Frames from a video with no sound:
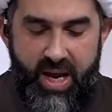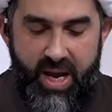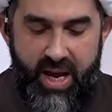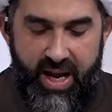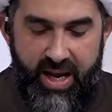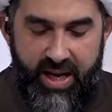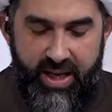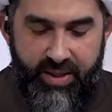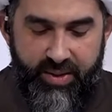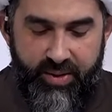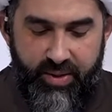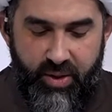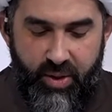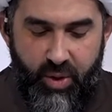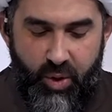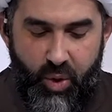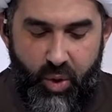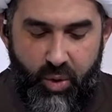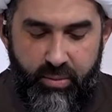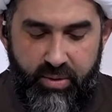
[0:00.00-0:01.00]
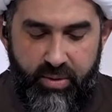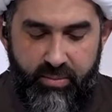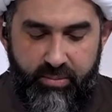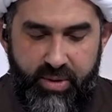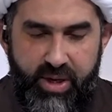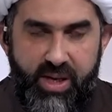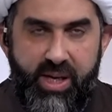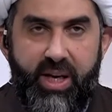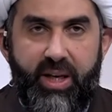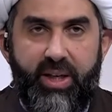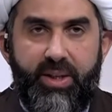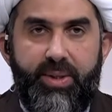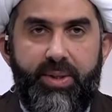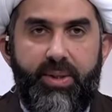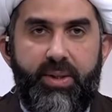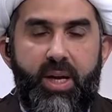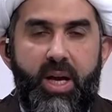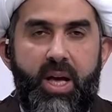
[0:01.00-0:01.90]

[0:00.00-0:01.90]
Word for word: as human beings.